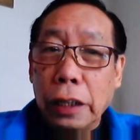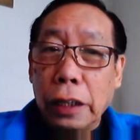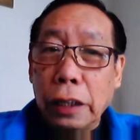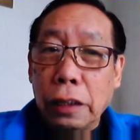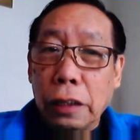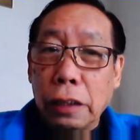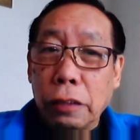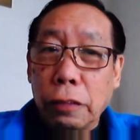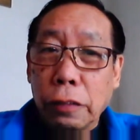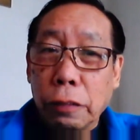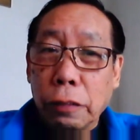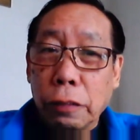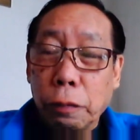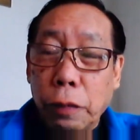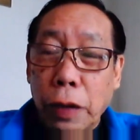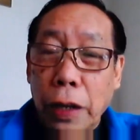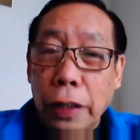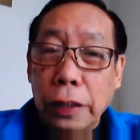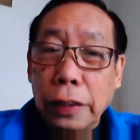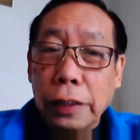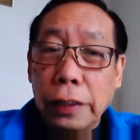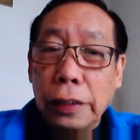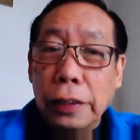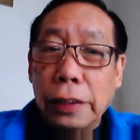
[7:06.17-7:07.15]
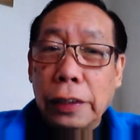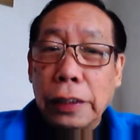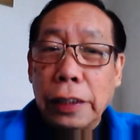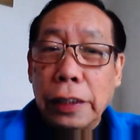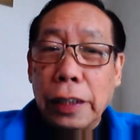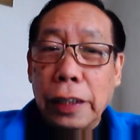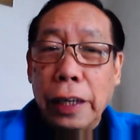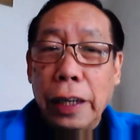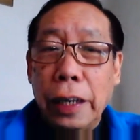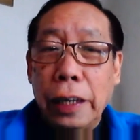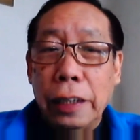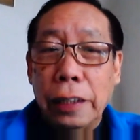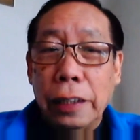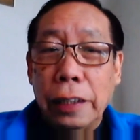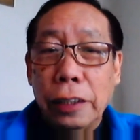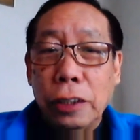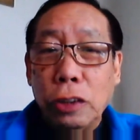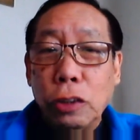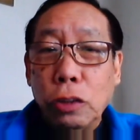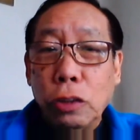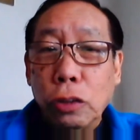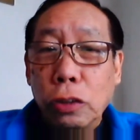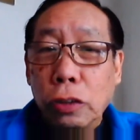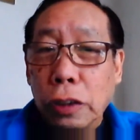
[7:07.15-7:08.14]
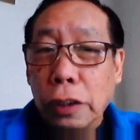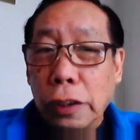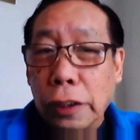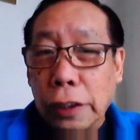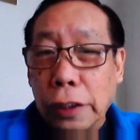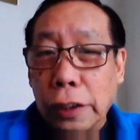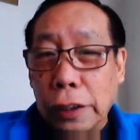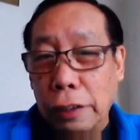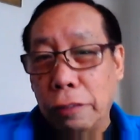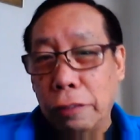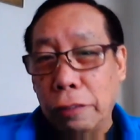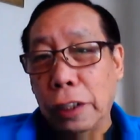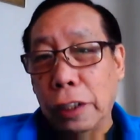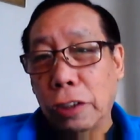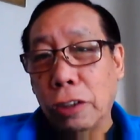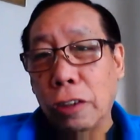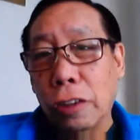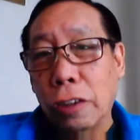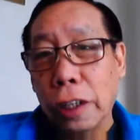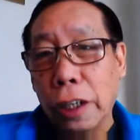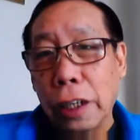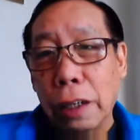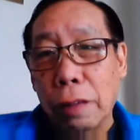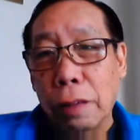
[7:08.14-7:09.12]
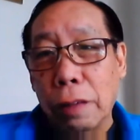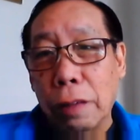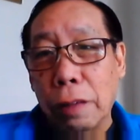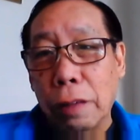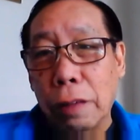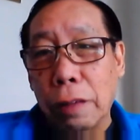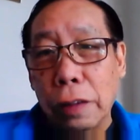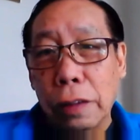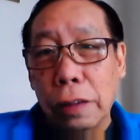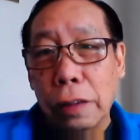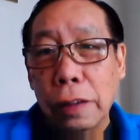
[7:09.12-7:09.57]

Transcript: and plants and nutrients that we are talking